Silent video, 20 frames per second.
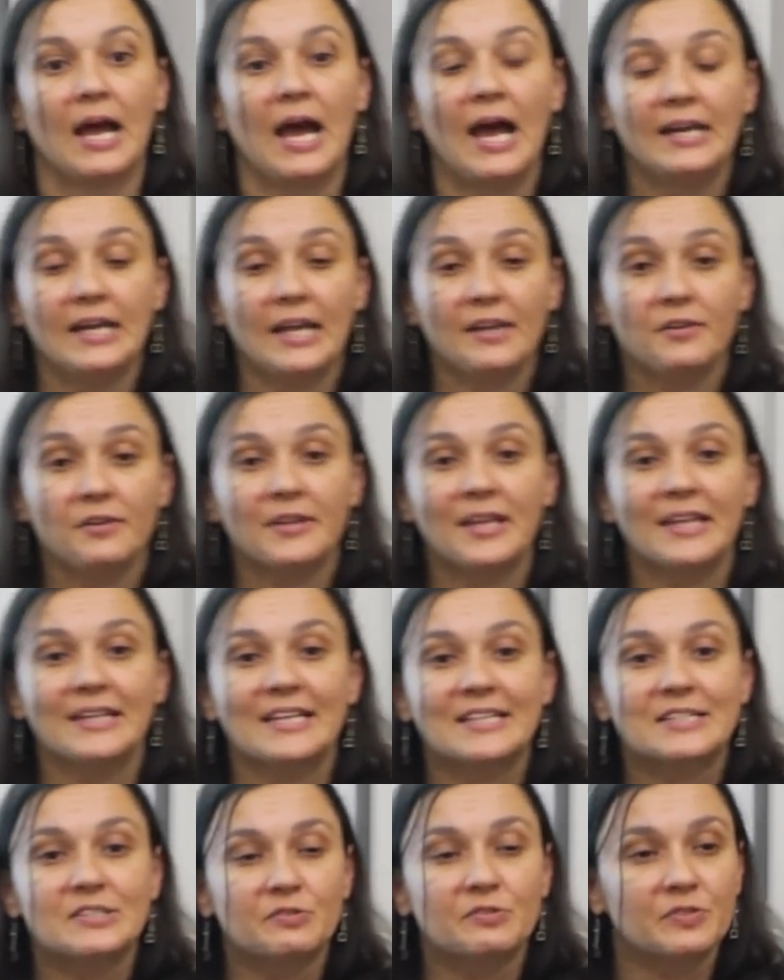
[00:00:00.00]
Another thing
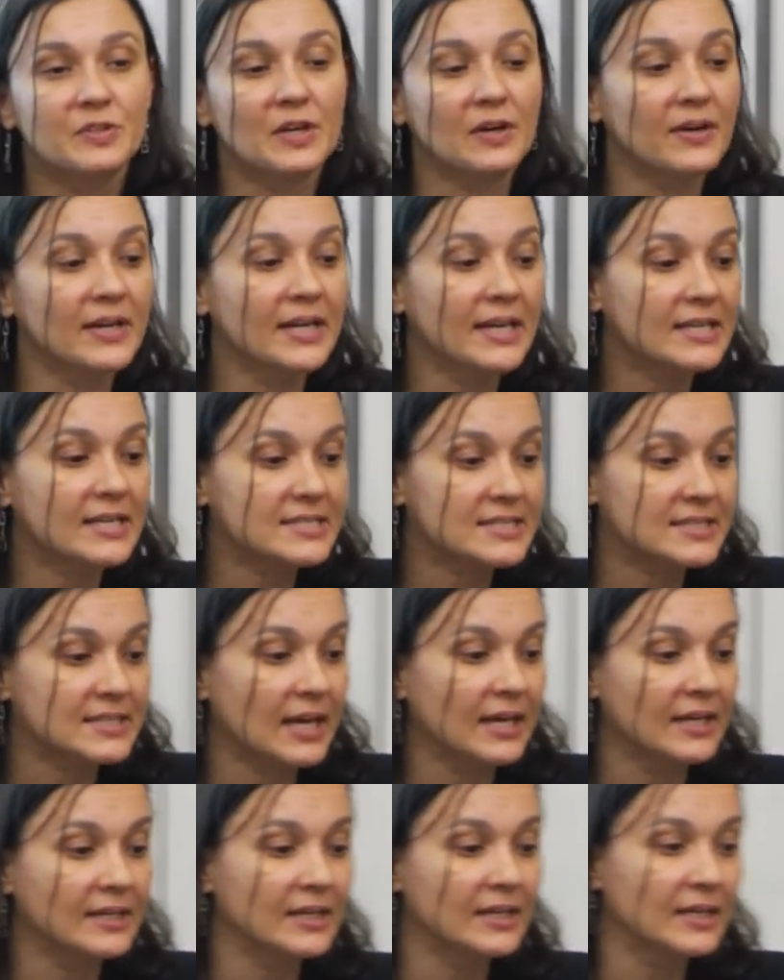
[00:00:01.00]
that's very
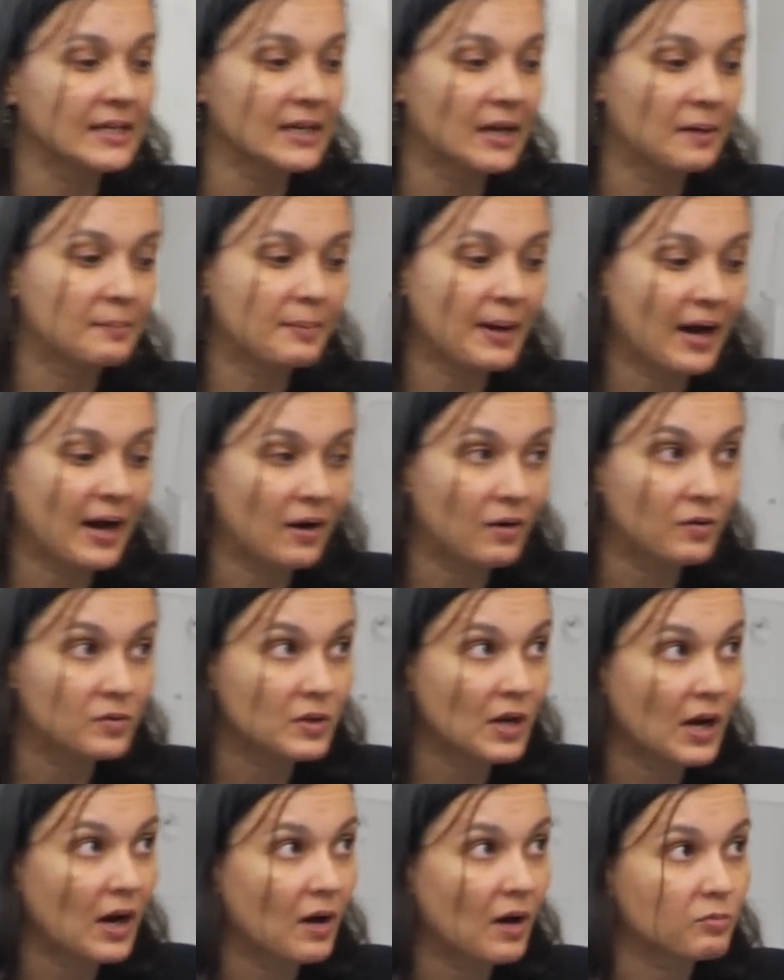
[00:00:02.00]
exciting
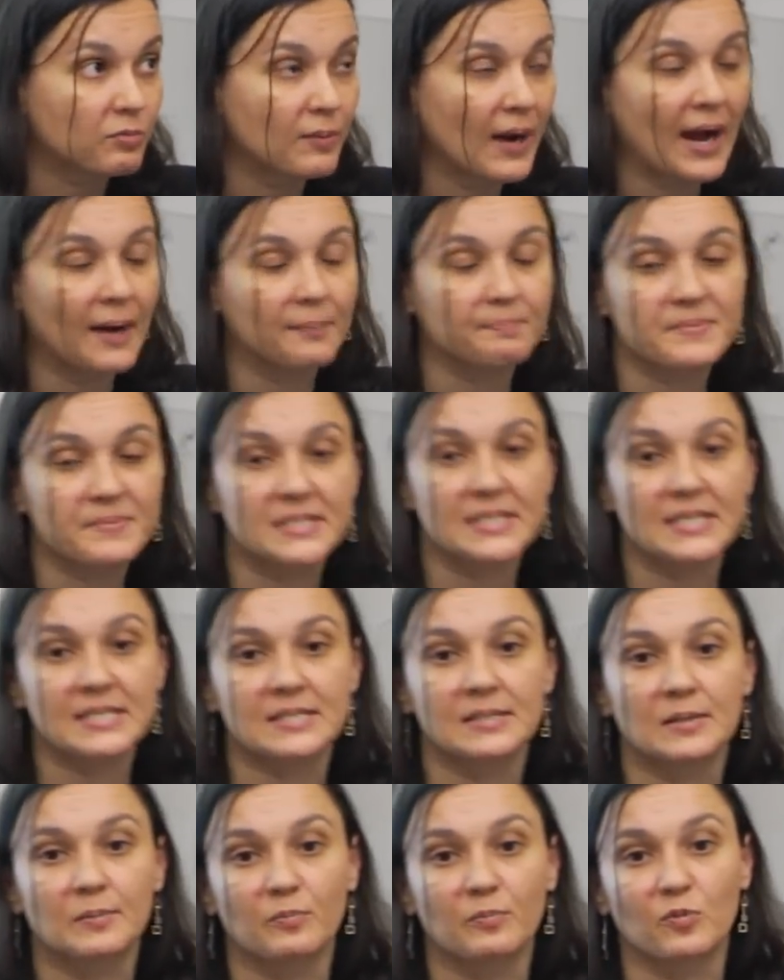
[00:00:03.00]
about a RAP
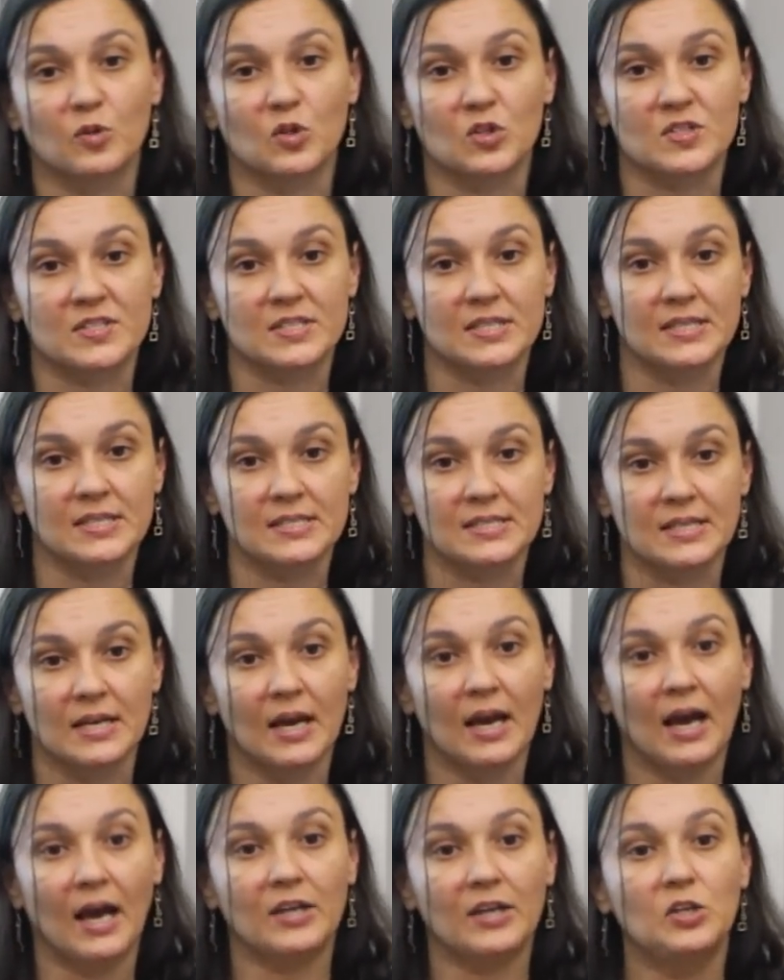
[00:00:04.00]
system versus
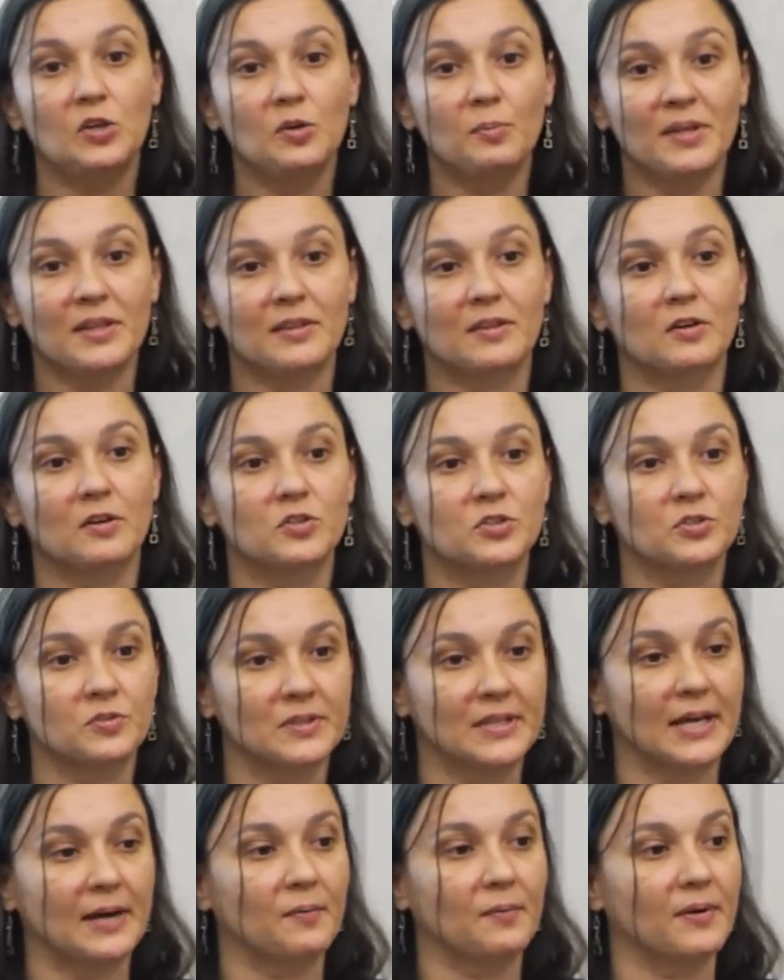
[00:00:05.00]
a human
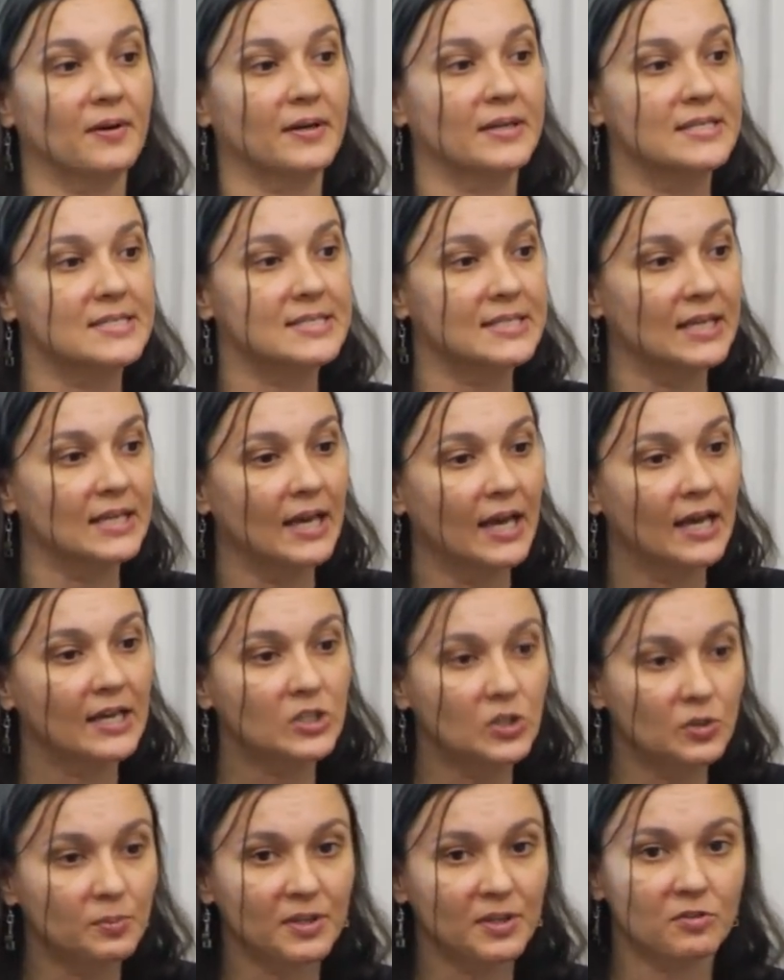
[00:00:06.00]
social network is that
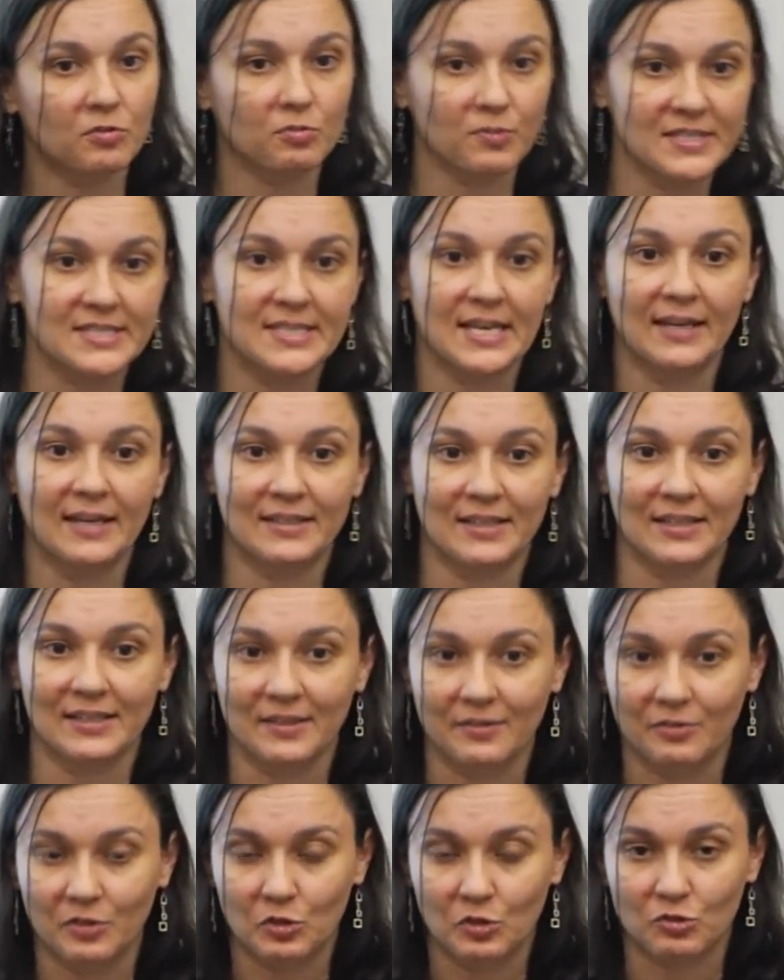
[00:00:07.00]
humans resent it
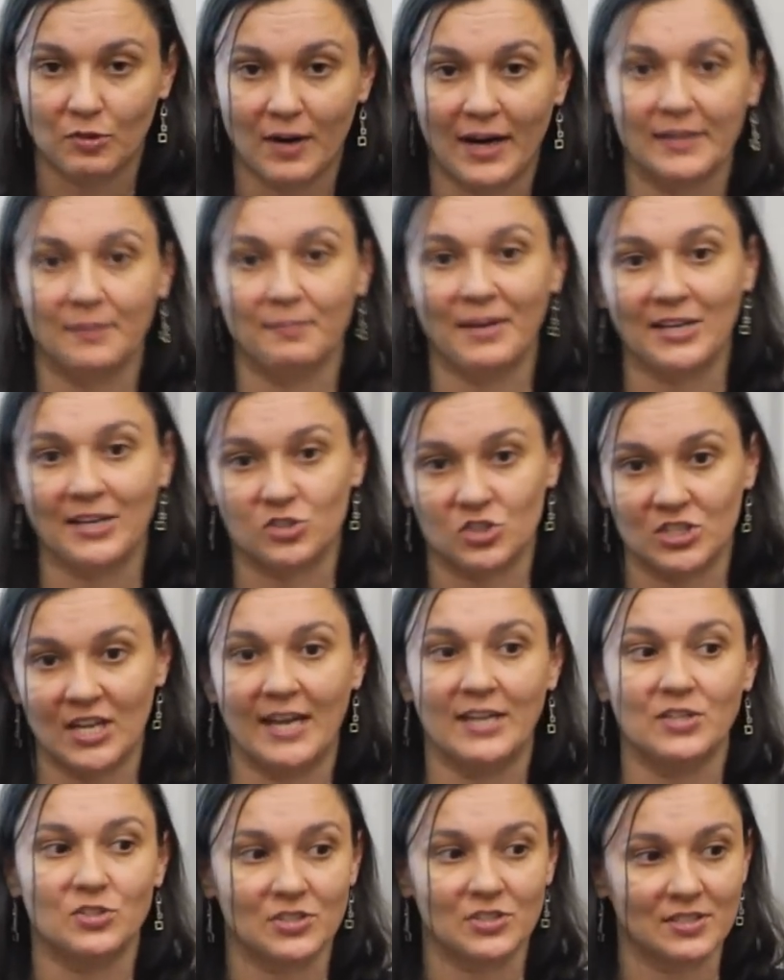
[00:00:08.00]
if you try to make
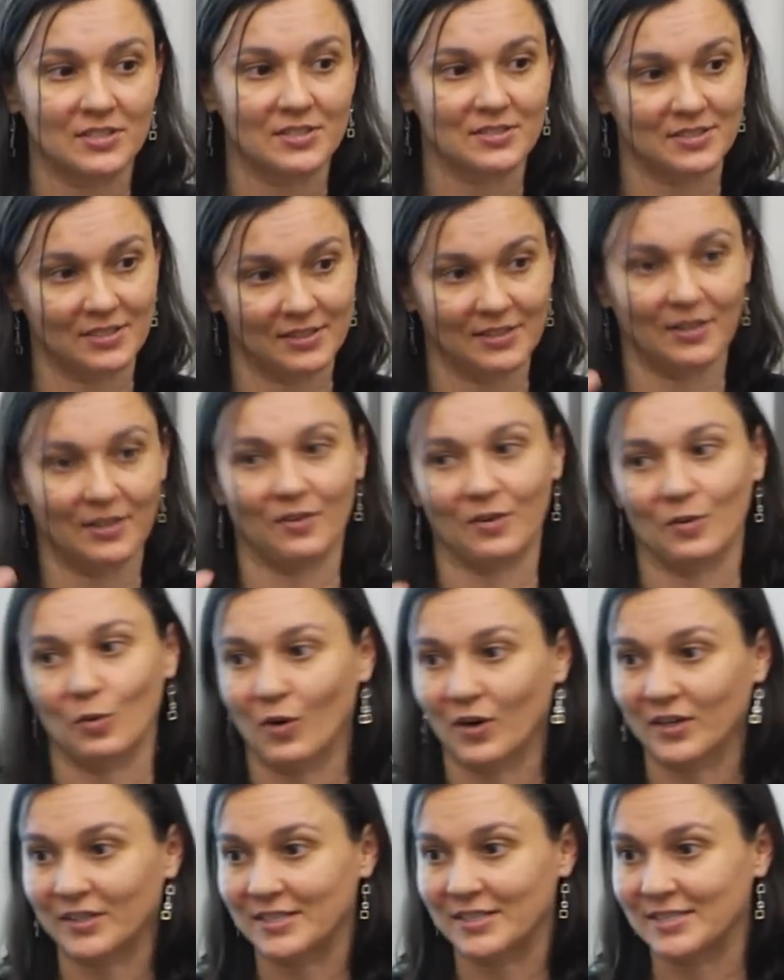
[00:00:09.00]
changes to their
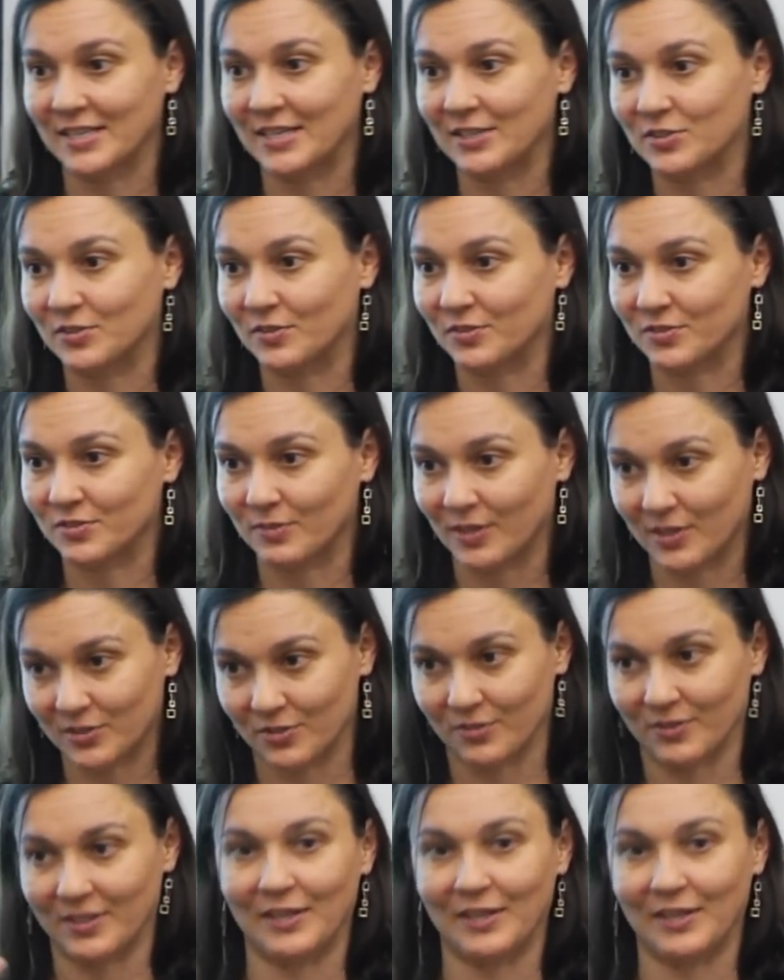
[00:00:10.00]
organizational structure.